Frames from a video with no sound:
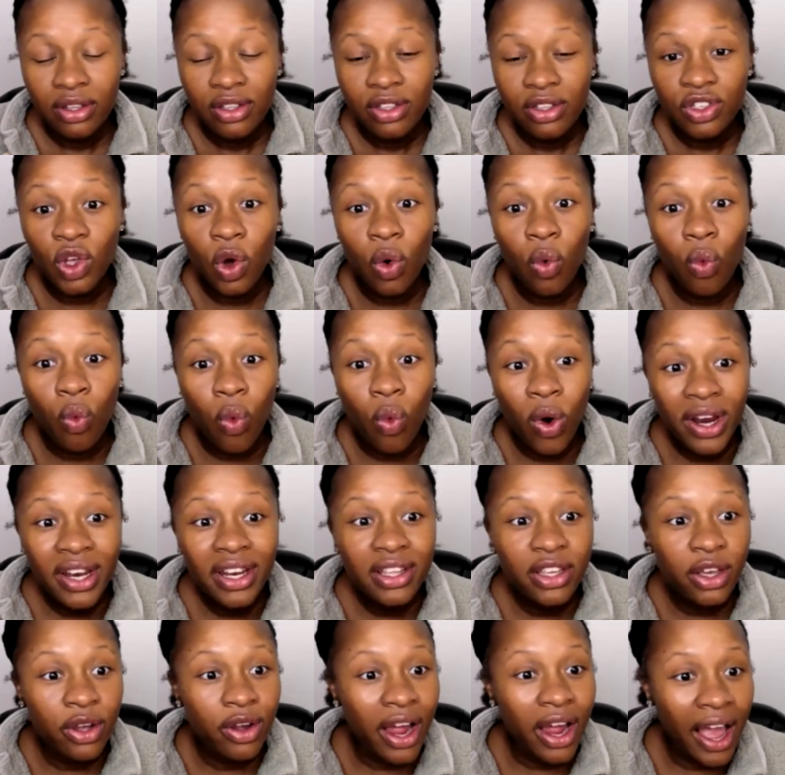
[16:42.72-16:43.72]
So what
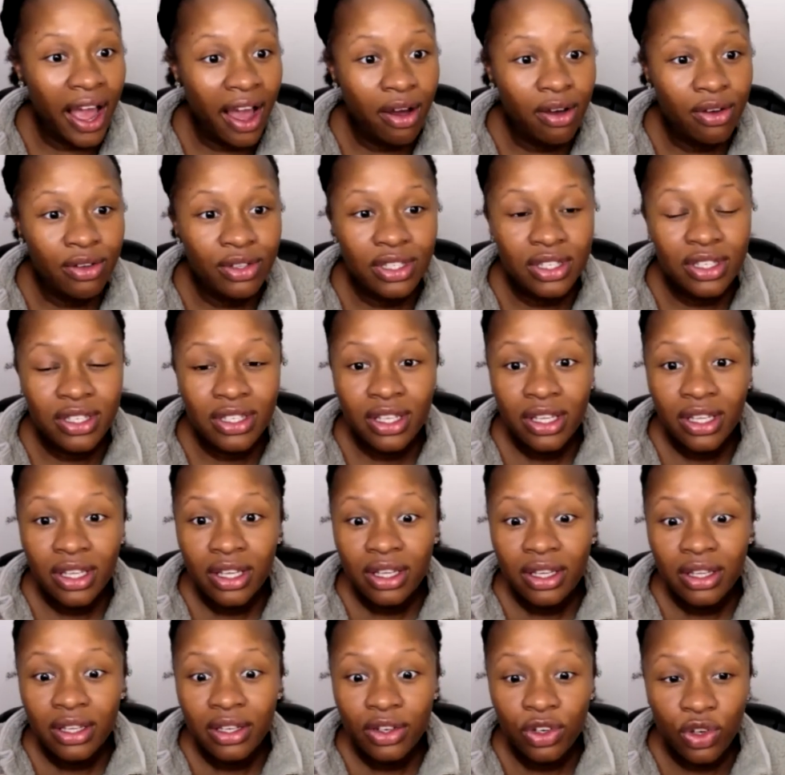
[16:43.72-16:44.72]
in your house
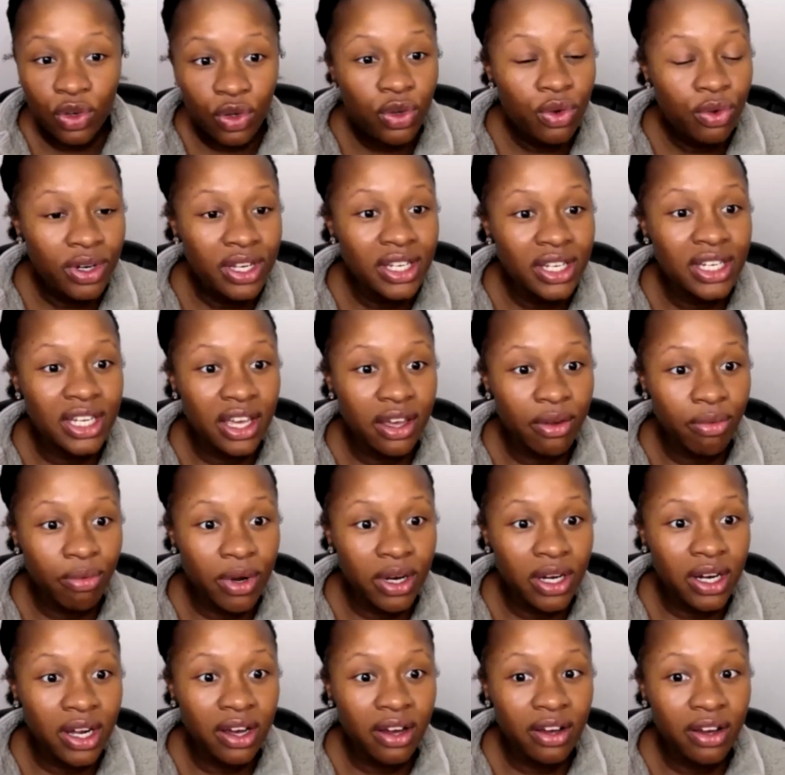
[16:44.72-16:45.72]
do you need to get
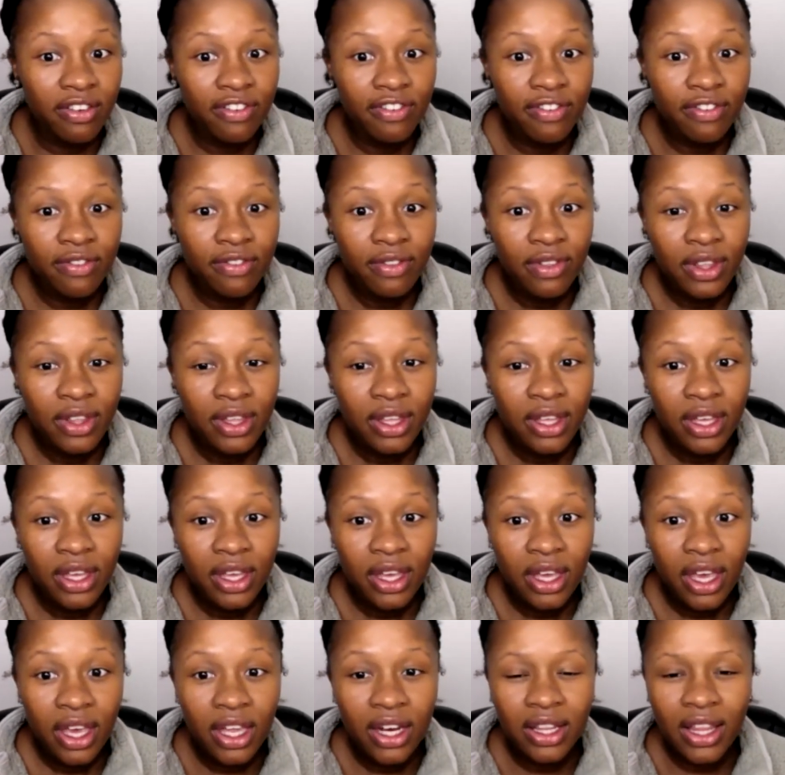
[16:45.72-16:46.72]
rid of?
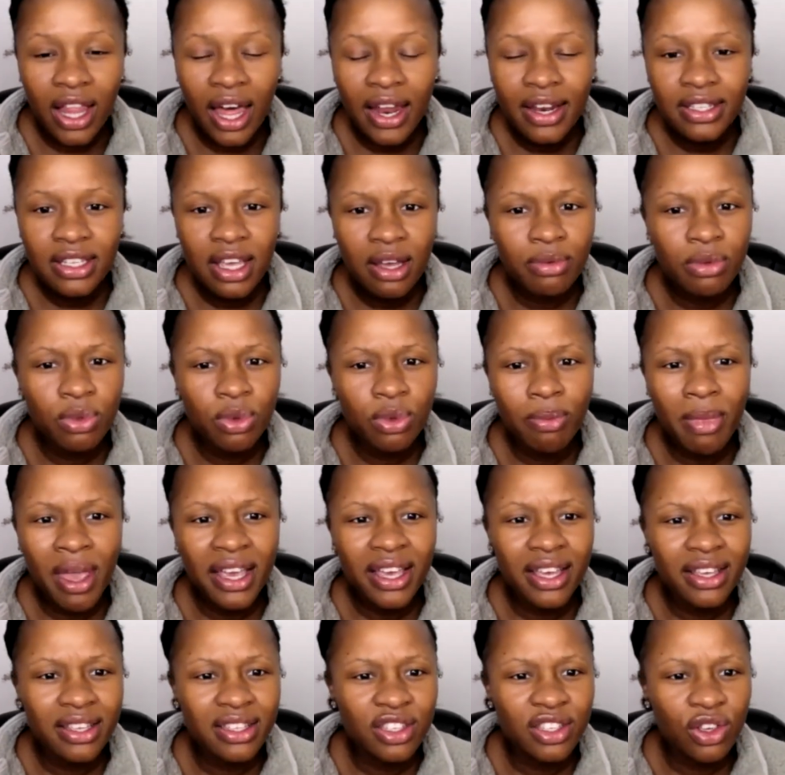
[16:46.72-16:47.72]
And a lot of times we
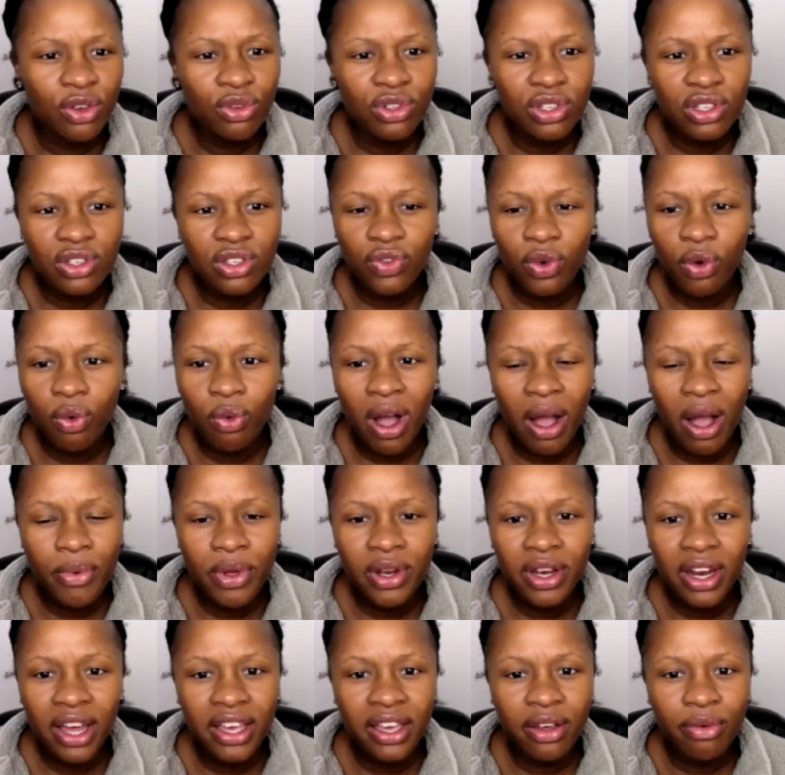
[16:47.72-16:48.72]
make excuses for why
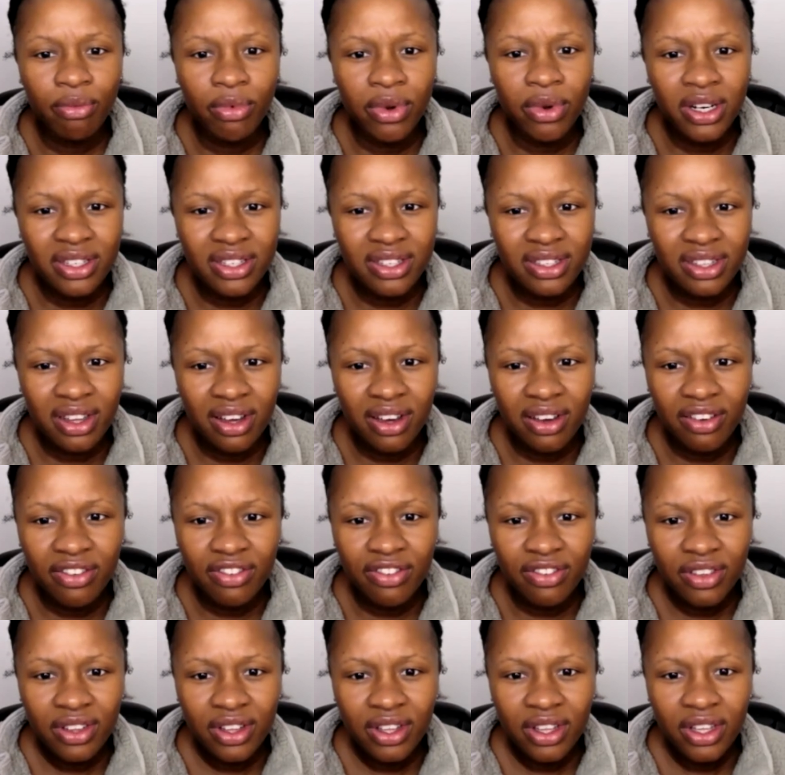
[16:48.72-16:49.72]
we're not getting rid of stuff.